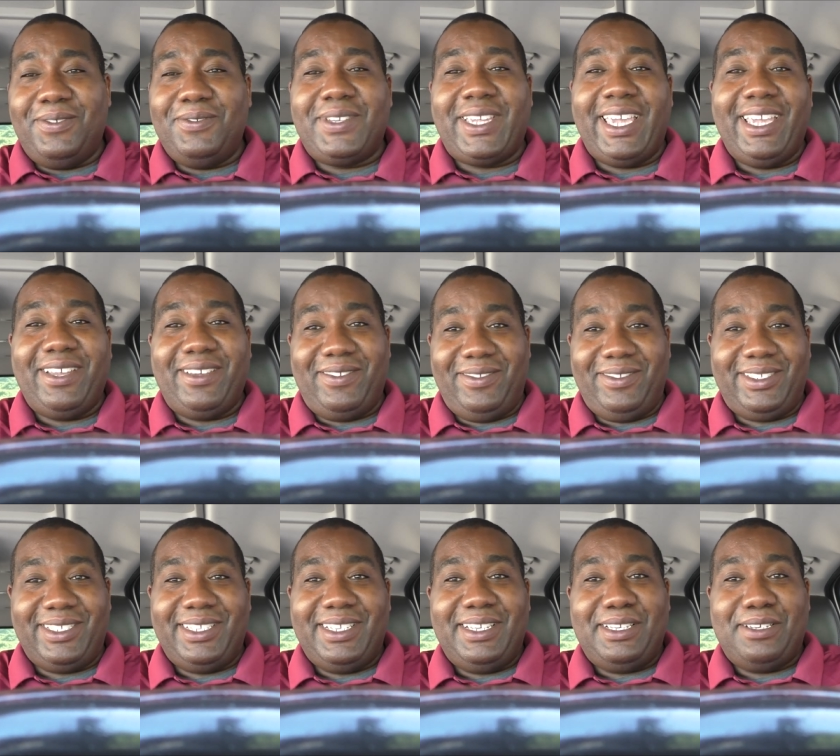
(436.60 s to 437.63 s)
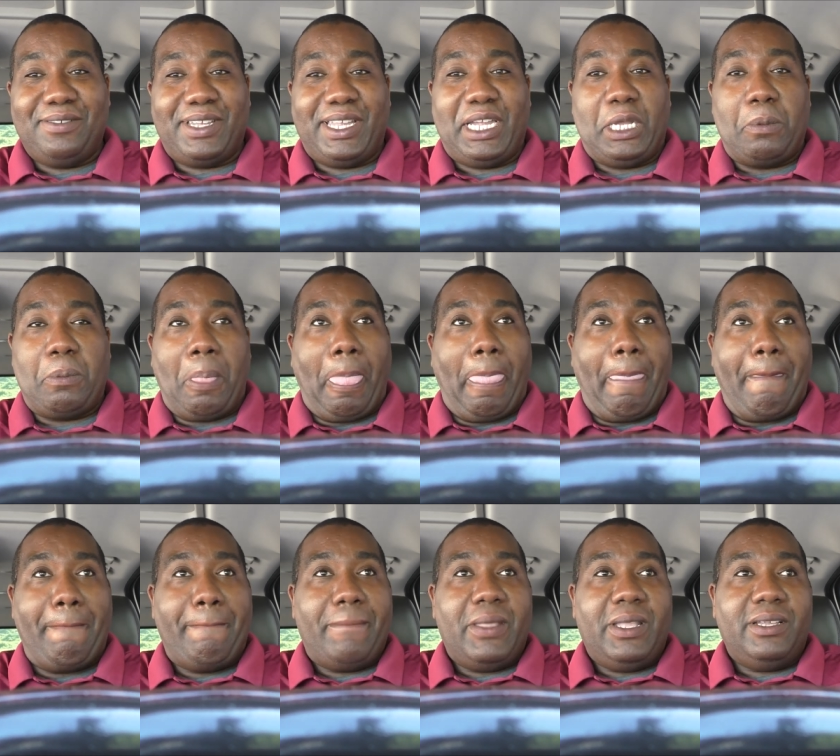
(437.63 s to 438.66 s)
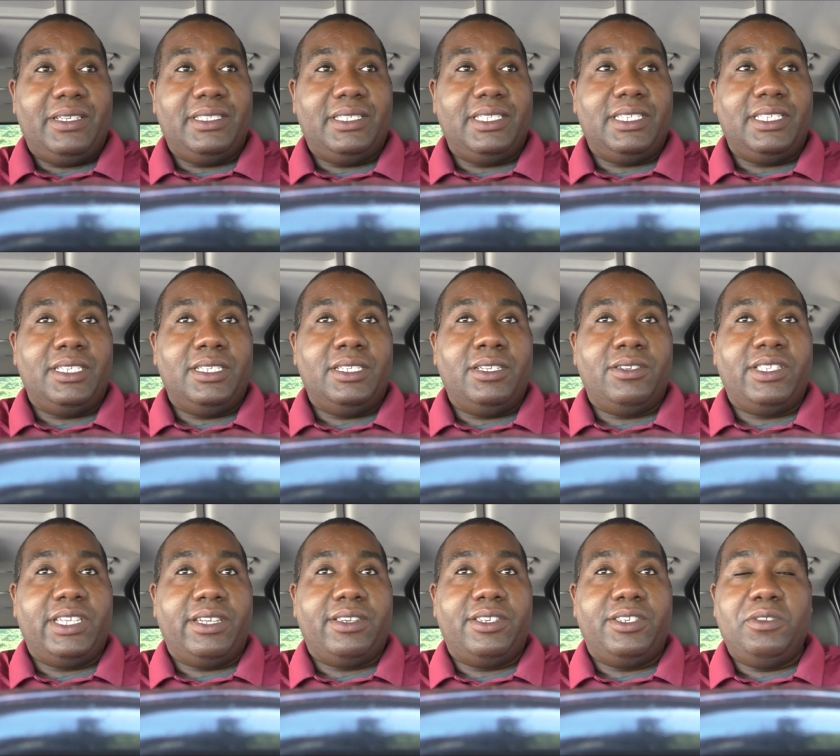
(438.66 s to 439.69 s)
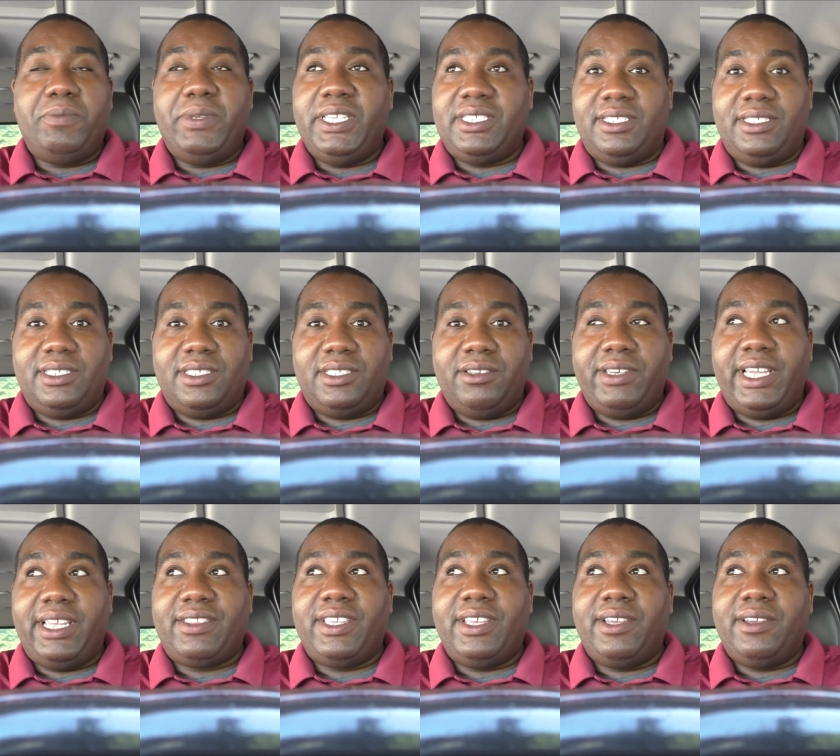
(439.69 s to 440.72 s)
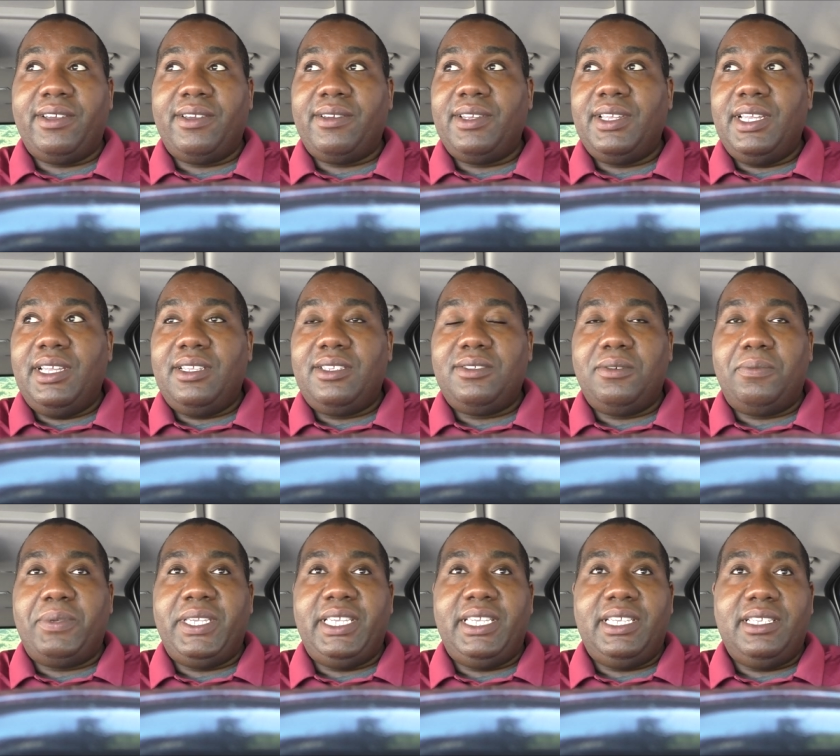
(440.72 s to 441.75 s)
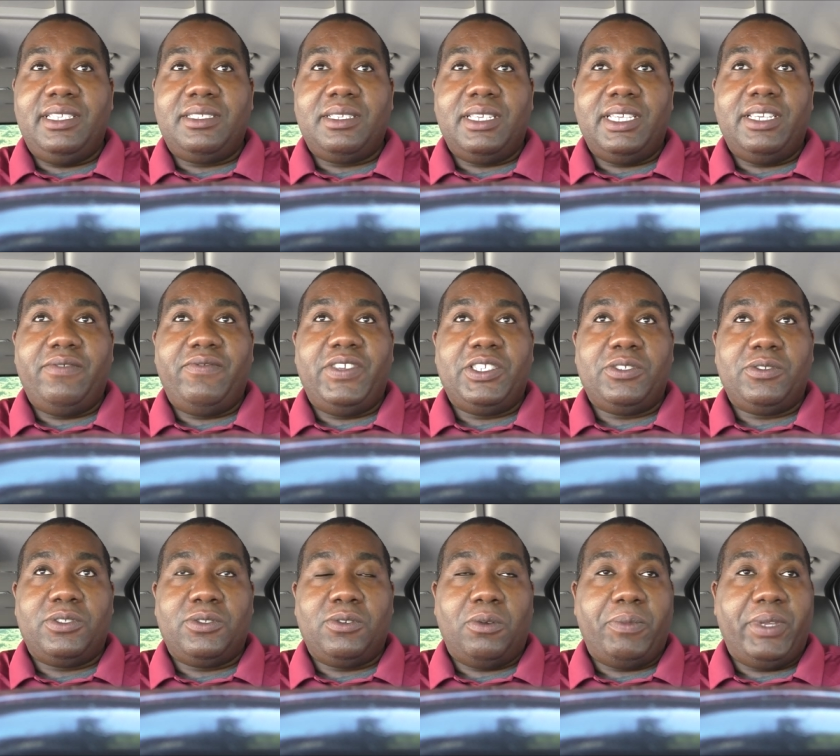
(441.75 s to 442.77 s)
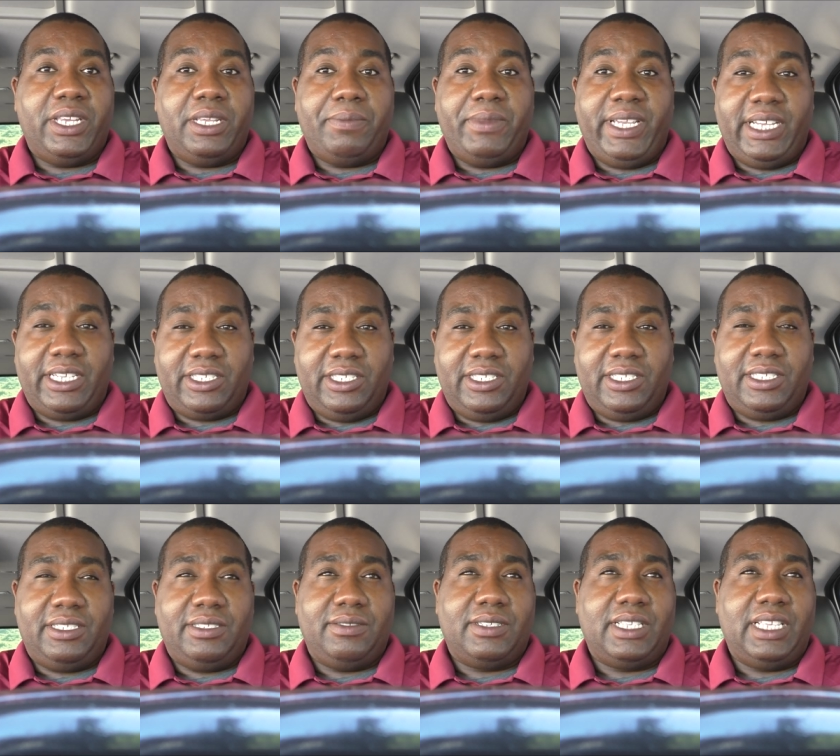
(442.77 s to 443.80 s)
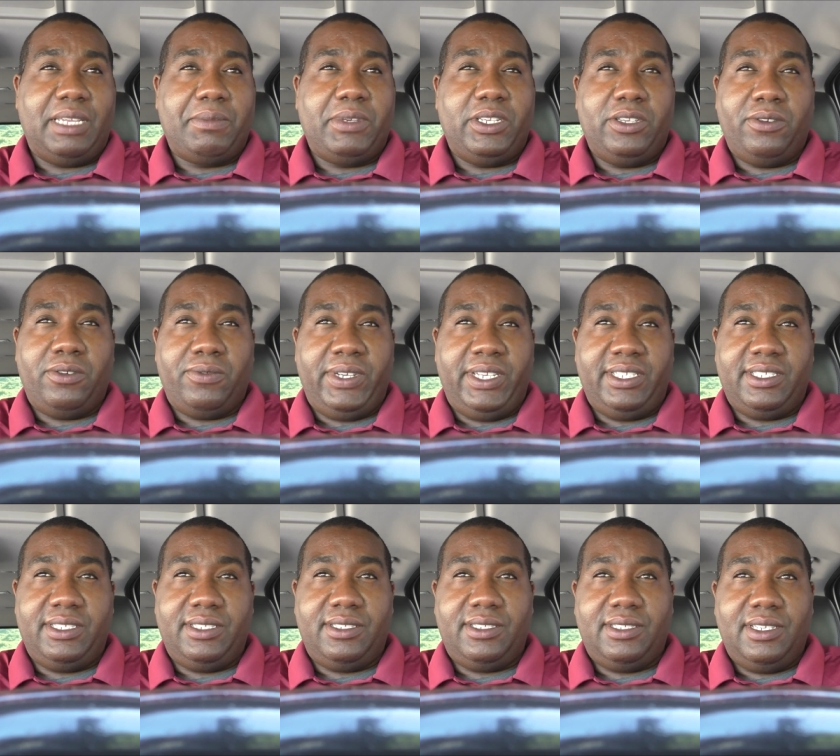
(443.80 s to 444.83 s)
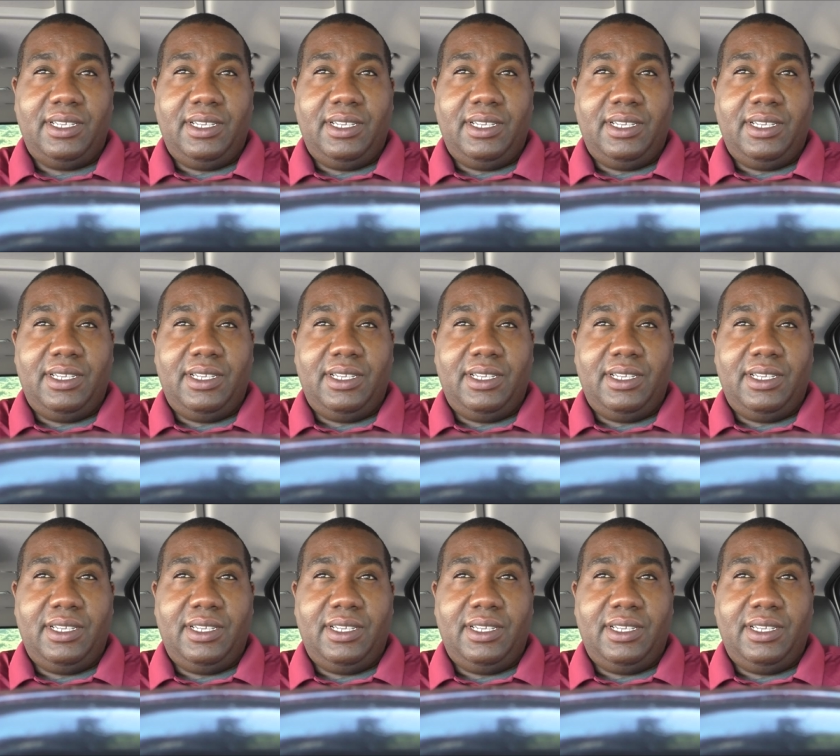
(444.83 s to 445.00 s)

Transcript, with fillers: who cares? Okay, uh, you're there to do business. You're not there to appease individuals who are being obnoxious and claiming that you're a racist.